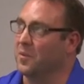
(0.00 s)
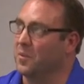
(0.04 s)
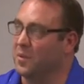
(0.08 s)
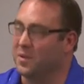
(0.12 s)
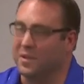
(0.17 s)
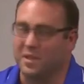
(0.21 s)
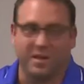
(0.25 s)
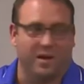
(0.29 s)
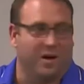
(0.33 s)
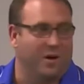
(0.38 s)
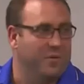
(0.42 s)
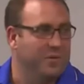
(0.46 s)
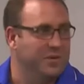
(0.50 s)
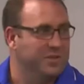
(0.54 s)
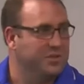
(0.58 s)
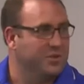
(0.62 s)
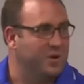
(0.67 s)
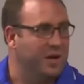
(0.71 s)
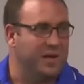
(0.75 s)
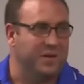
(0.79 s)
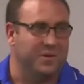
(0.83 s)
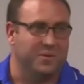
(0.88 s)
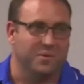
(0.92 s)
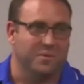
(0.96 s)
really always
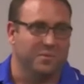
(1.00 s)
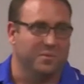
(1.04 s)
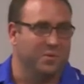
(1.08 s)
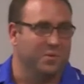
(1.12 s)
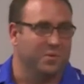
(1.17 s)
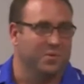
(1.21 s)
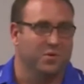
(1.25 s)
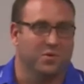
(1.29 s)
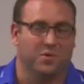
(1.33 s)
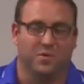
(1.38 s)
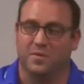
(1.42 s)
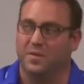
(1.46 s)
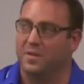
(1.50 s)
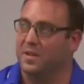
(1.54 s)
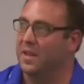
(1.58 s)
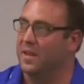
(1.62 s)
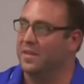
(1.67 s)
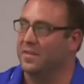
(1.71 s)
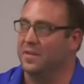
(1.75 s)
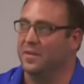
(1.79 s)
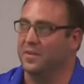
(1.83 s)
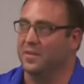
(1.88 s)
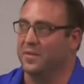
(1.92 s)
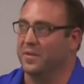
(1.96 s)
trying to
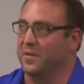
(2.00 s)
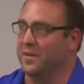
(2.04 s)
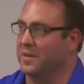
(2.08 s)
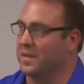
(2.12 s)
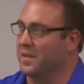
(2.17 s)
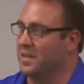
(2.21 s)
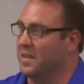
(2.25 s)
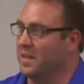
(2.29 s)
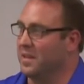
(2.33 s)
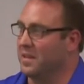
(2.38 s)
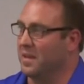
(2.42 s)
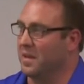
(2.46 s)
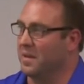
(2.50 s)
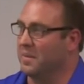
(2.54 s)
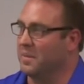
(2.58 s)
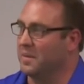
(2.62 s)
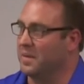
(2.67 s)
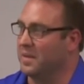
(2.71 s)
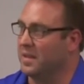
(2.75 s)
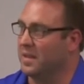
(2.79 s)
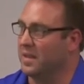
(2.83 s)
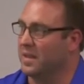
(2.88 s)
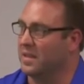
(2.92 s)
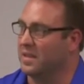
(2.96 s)
improve. They're a neat
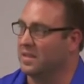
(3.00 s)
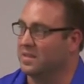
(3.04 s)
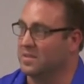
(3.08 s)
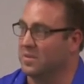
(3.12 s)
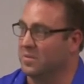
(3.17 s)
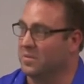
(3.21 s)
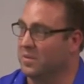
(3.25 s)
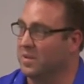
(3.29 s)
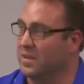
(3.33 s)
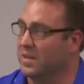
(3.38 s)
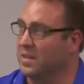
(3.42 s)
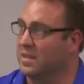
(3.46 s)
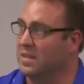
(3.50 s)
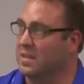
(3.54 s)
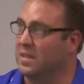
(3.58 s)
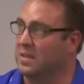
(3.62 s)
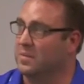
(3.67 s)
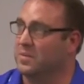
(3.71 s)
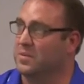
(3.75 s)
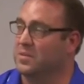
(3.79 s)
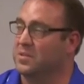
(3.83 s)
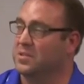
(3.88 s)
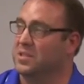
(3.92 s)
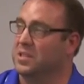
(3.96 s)
company, and it's a really
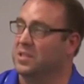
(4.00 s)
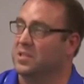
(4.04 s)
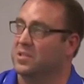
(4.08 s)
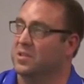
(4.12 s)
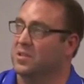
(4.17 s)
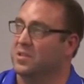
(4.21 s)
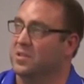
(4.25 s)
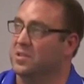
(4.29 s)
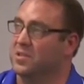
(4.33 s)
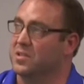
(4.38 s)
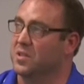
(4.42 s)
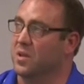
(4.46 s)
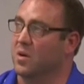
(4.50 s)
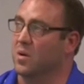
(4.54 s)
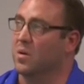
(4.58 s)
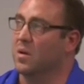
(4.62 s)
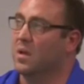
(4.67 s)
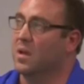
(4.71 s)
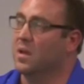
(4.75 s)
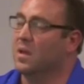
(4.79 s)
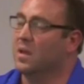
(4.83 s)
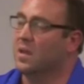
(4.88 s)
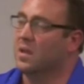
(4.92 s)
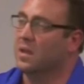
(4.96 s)
neat procedure. And
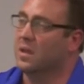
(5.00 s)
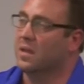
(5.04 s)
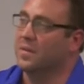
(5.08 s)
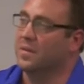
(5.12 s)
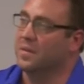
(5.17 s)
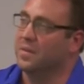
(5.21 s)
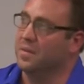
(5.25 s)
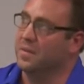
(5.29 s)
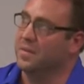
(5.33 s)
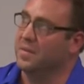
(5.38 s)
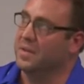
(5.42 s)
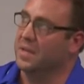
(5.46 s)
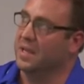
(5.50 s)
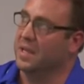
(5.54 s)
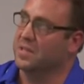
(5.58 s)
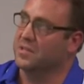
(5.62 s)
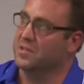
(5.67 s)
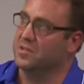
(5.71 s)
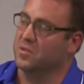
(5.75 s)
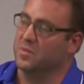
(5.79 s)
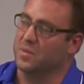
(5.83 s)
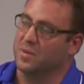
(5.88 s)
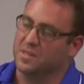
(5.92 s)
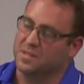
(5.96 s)
so the
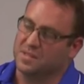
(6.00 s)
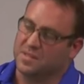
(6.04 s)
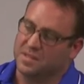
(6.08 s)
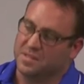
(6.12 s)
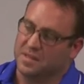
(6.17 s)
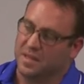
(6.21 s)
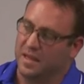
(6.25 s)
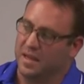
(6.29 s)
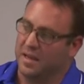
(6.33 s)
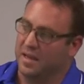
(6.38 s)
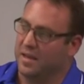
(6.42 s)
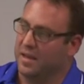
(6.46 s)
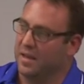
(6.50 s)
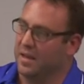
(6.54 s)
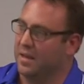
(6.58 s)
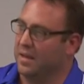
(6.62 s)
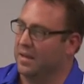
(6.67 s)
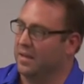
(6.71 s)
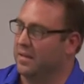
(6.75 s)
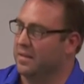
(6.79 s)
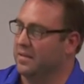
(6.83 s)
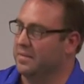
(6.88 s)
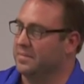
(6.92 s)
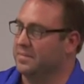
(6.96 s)
instruments,
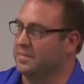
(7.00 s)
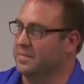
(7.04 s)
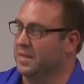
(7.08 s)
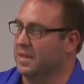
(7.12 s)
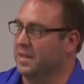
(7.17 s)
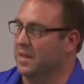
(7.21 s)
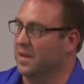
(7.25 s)
you